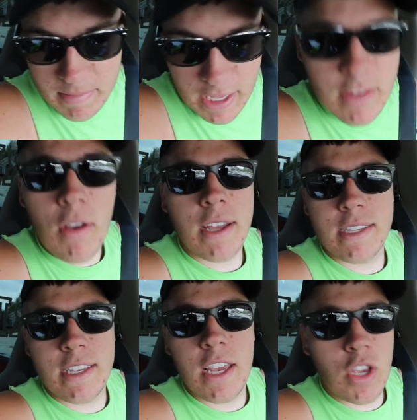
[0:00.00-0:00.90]
That's all I
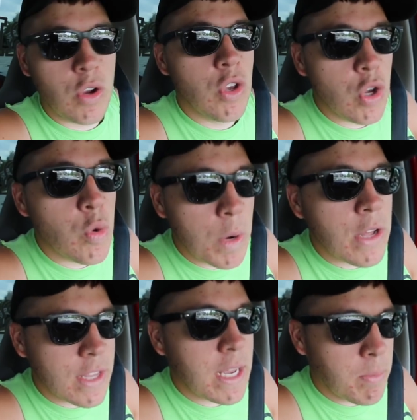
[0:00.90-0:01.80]
can say. You you
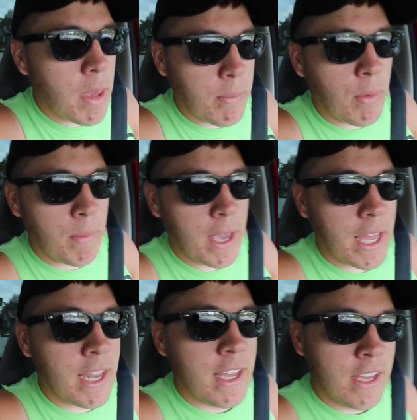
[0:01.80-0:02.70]
will need people,
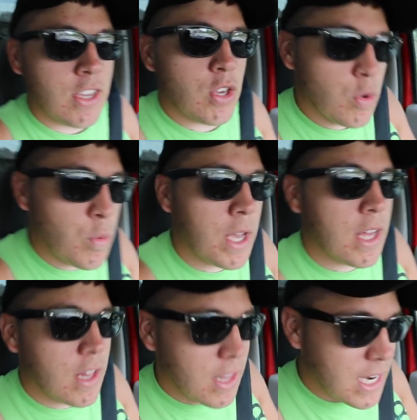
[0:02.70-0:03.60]
man. You
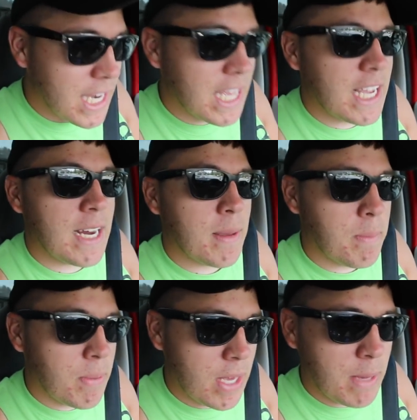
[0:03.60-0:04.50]
will need
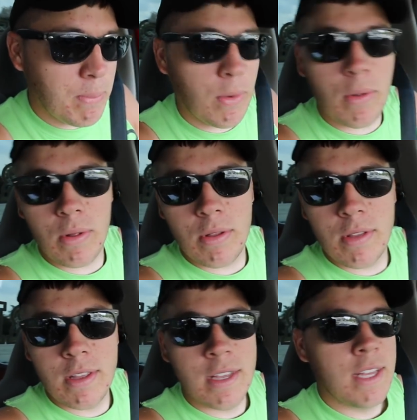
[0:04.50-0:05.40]
people.
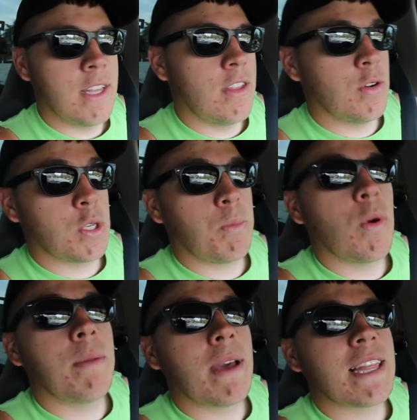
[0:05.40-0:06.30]
There was a
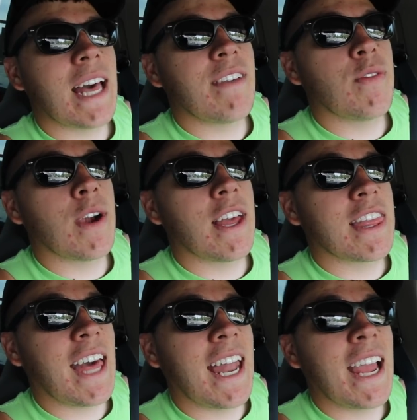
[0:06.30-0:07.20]
point in my life where I
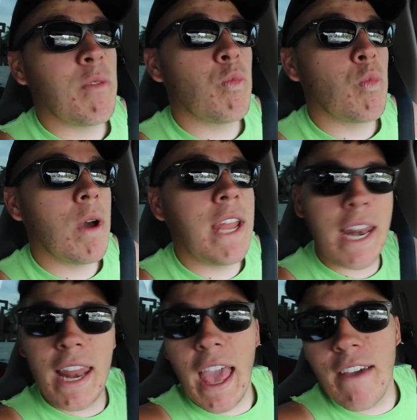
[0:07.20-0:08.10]
thought I
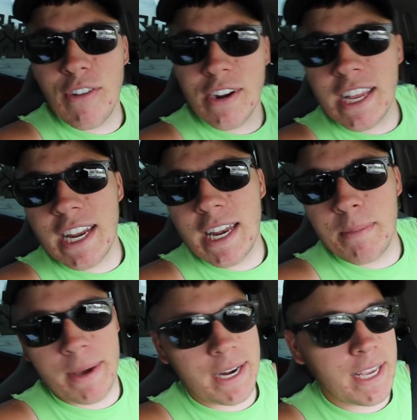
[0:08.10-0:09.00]
wouldn't ever need
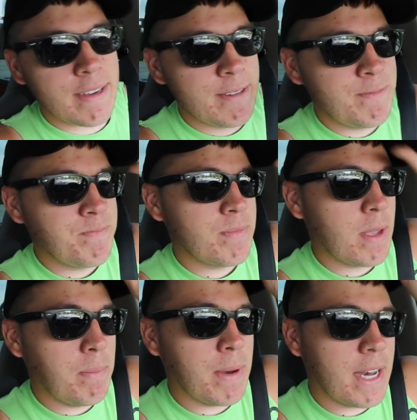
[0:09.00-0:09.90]
anybody.
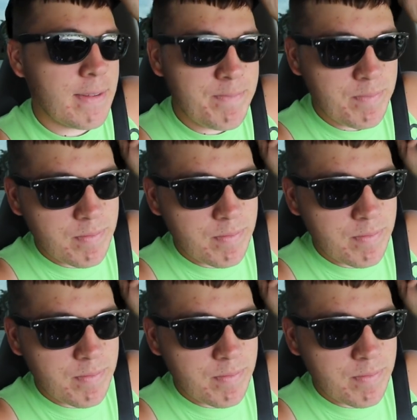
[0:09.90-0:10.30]
But